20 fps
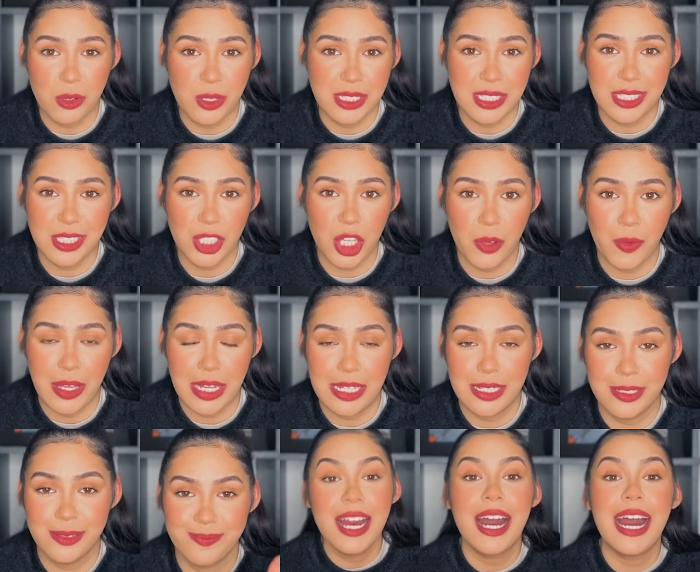noise is
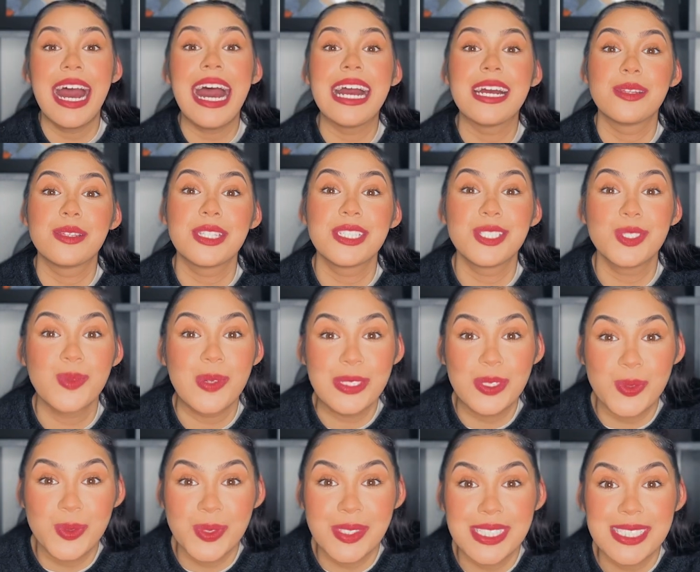going. The
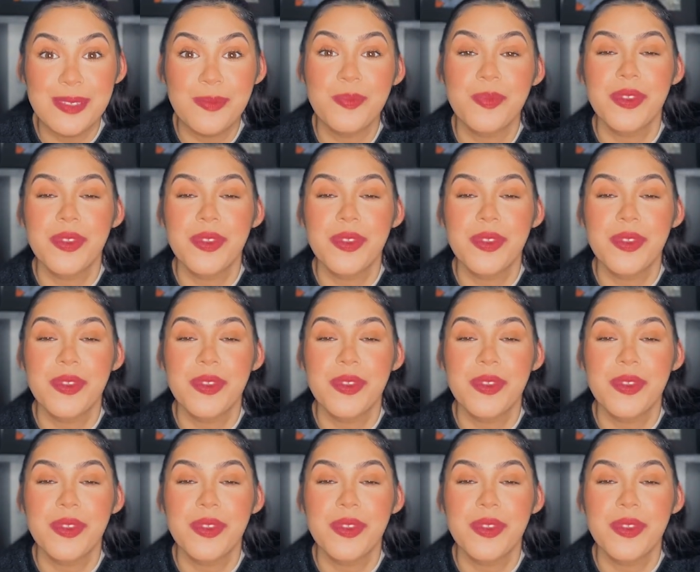swaddles.